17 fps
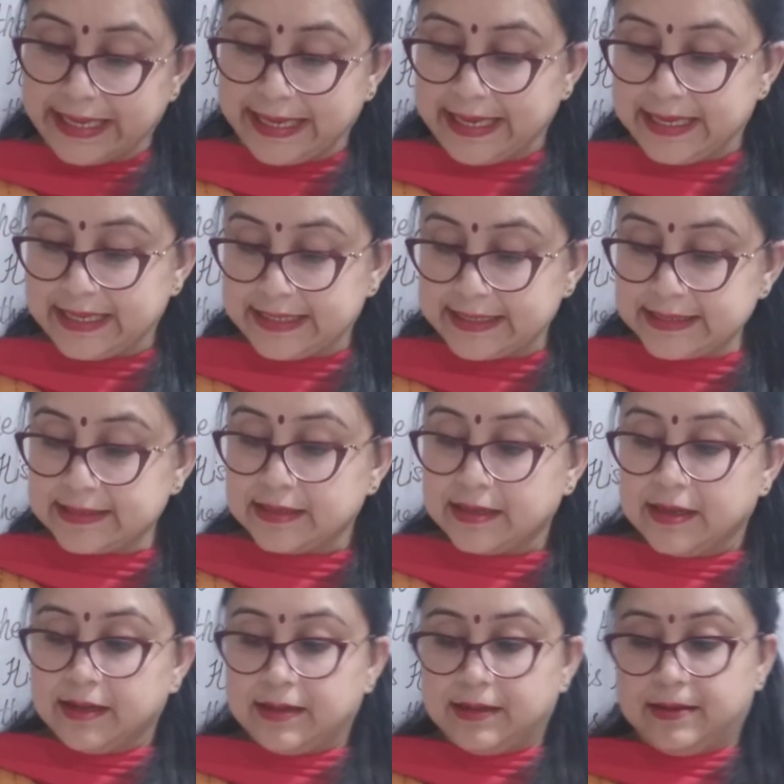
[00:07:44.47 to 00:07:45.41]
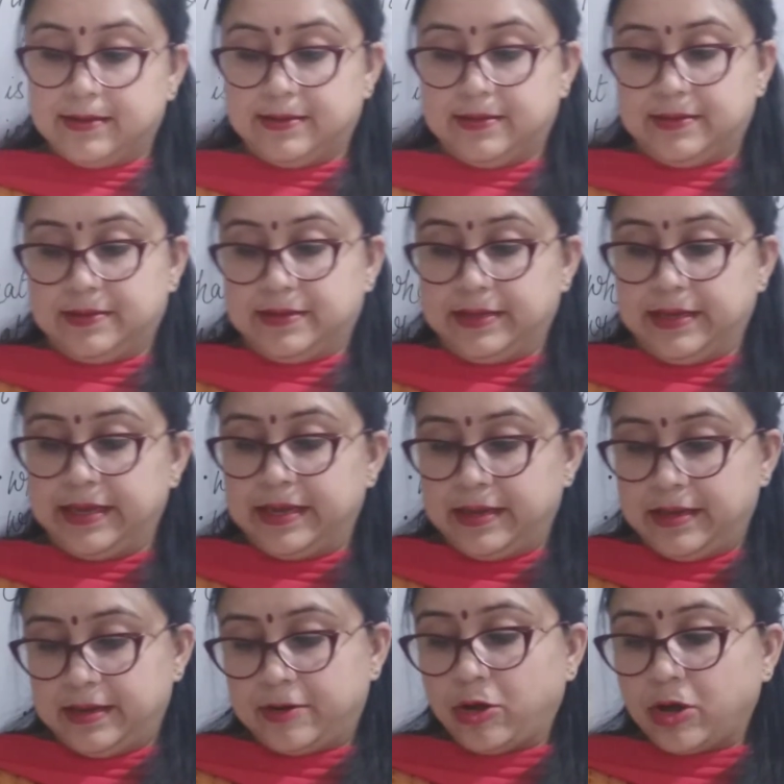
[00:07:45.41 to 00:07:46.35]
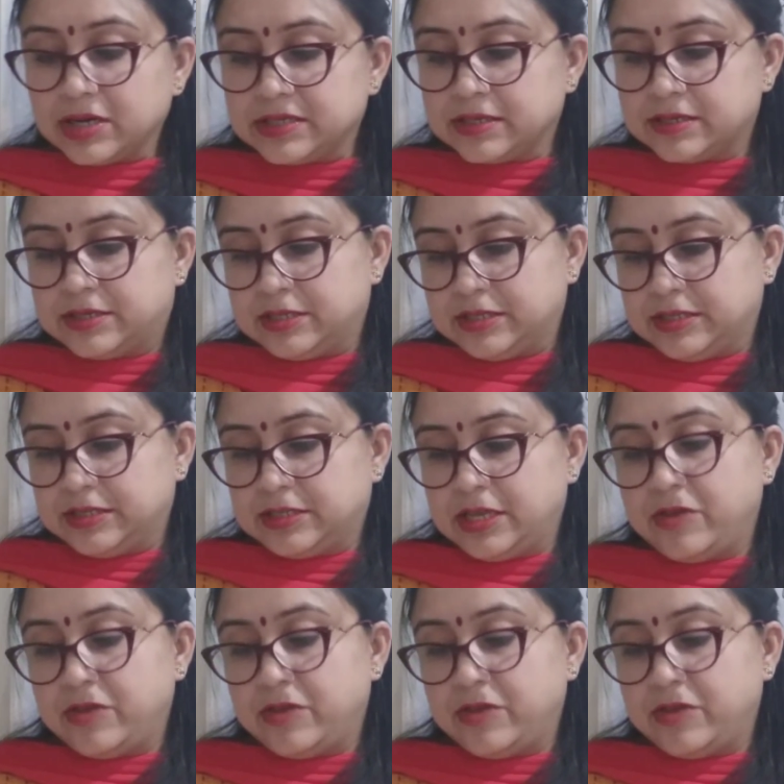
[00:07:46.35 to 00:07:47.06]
is Herodotus.